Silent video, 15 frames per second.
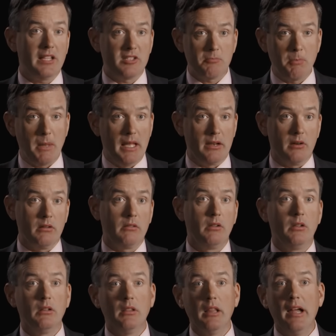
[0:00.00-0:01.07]
gets better.
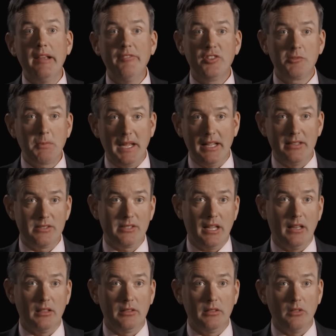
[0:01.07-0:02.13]
Lifespans
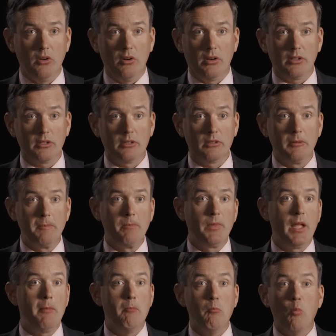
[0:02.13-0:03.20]
get longer.
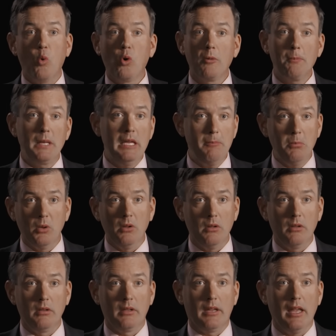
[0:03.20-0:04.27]
More
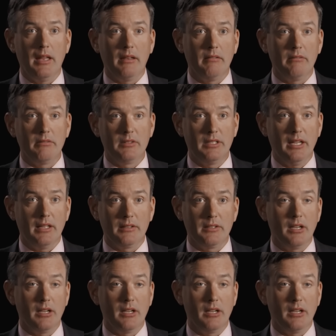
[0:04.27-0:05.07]
people can can